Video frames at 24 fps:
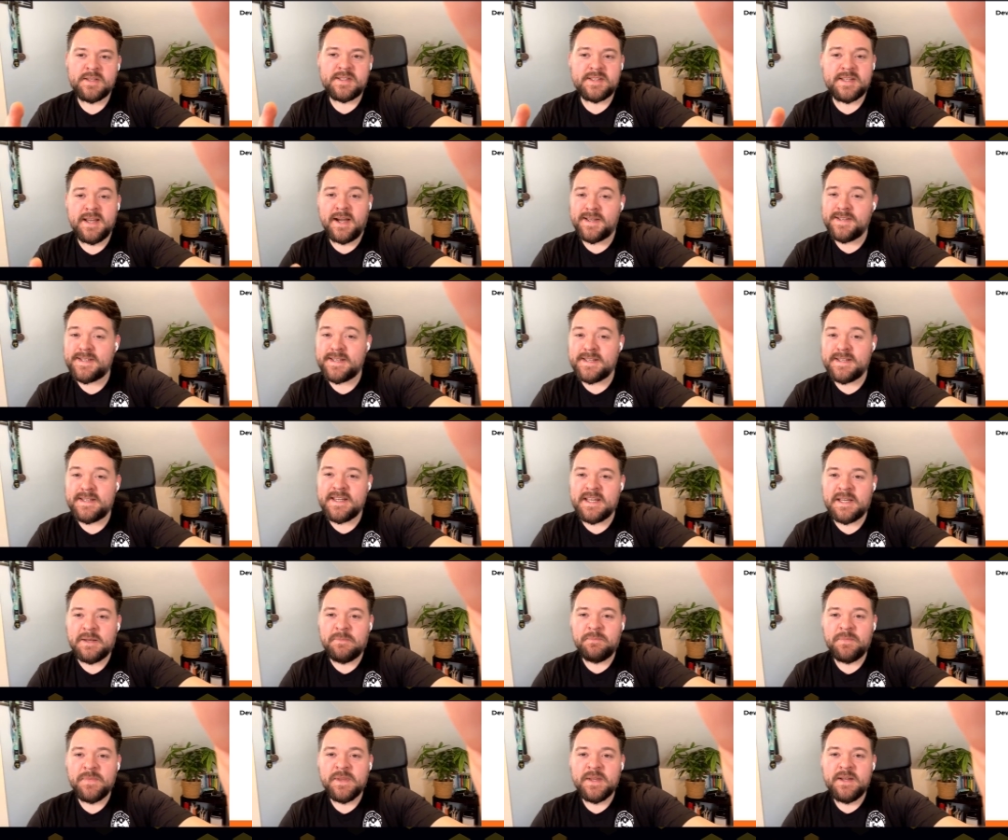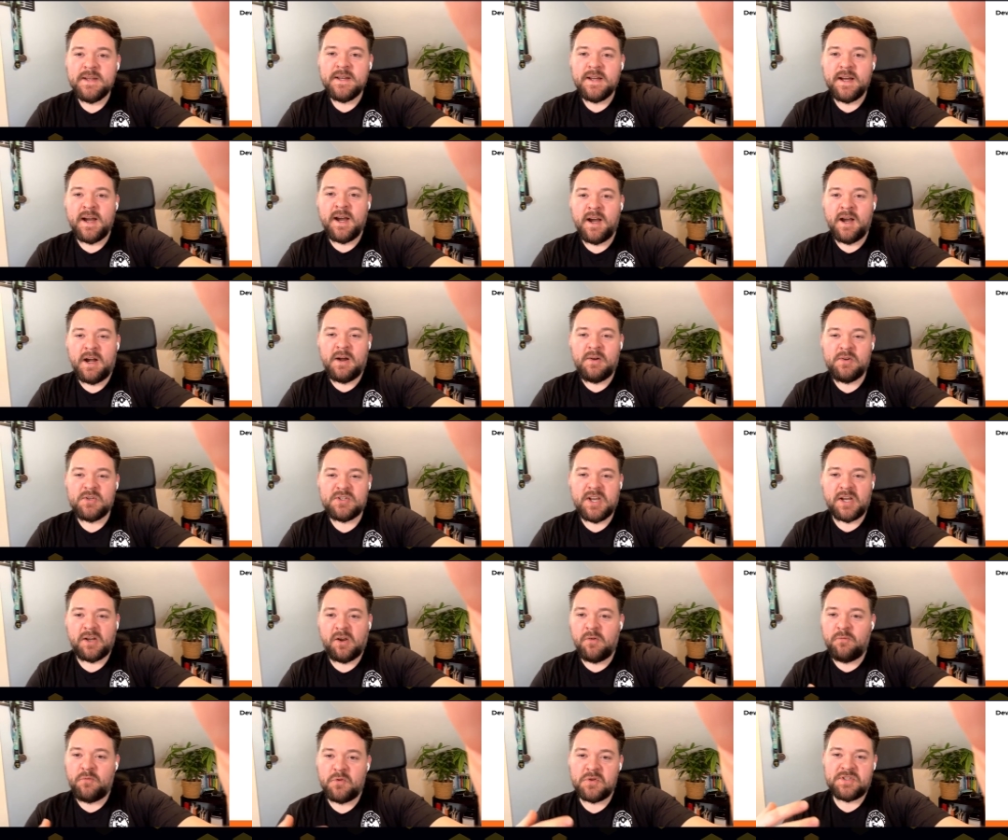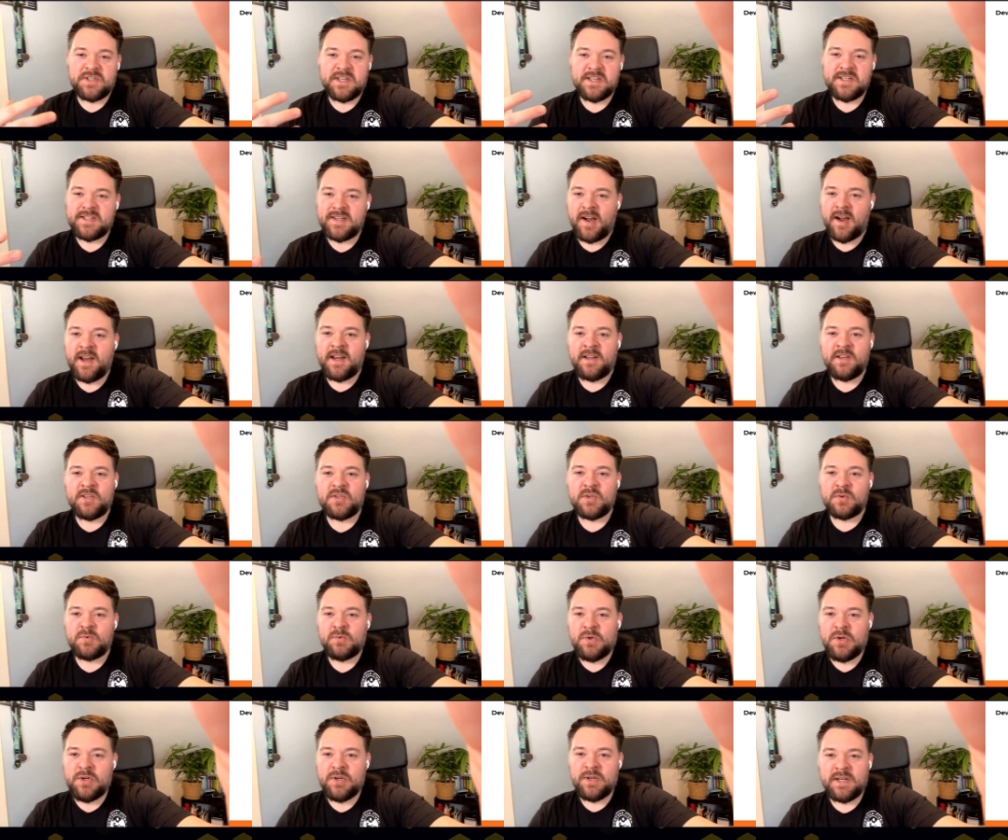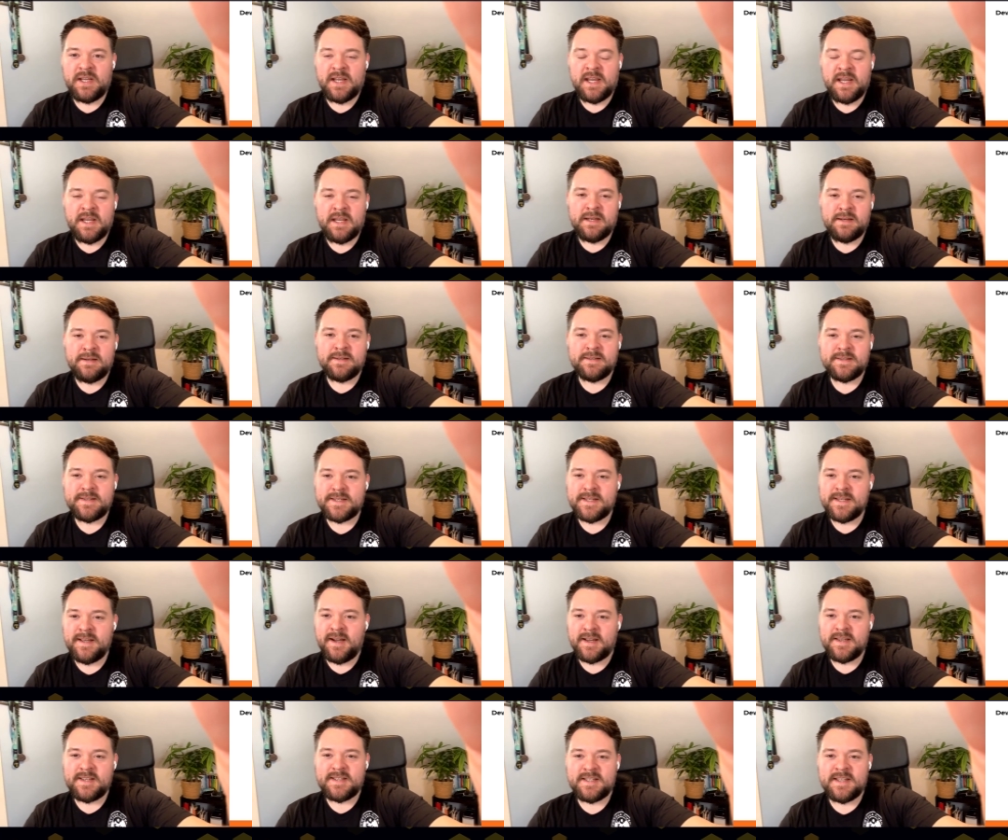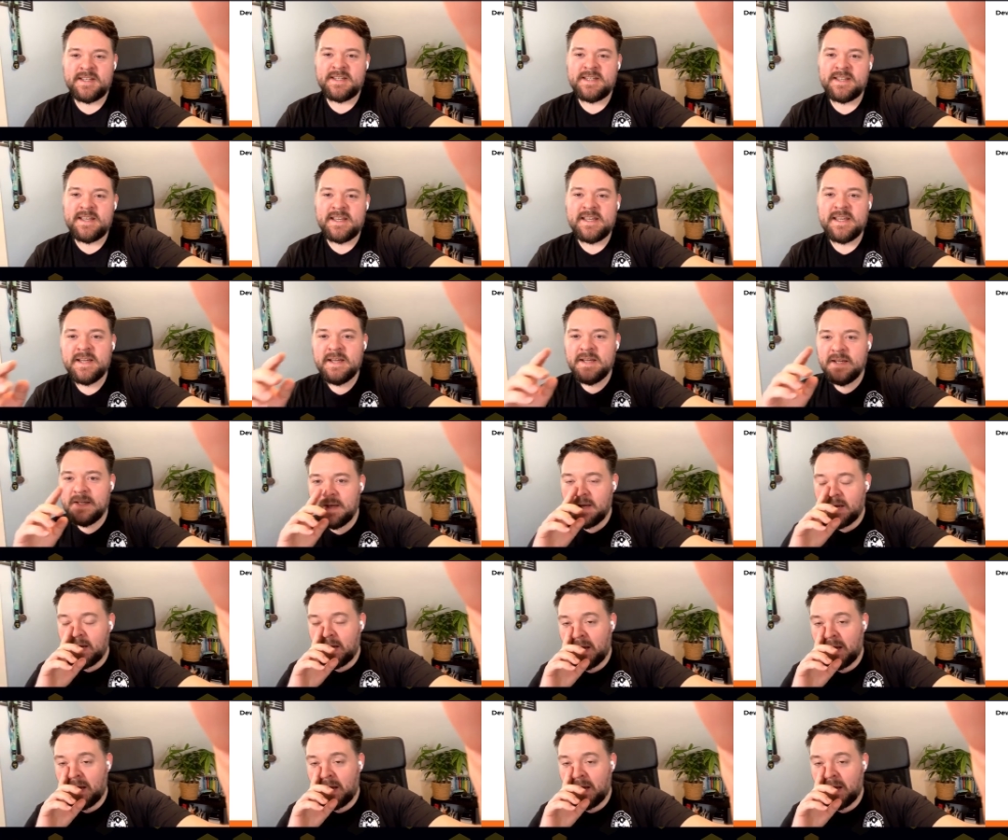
CI/CD. Checkov was designed to run in CI/CD.